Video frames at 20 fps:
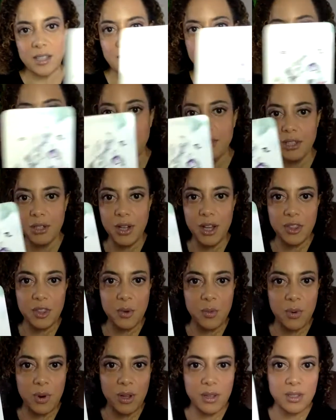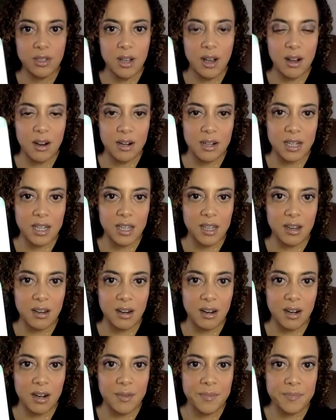I've also got the World card
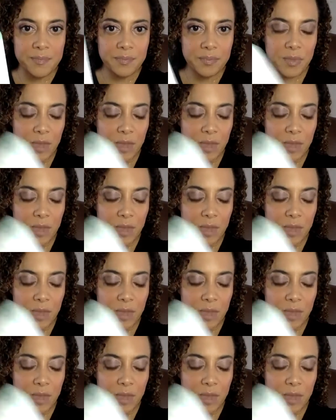here.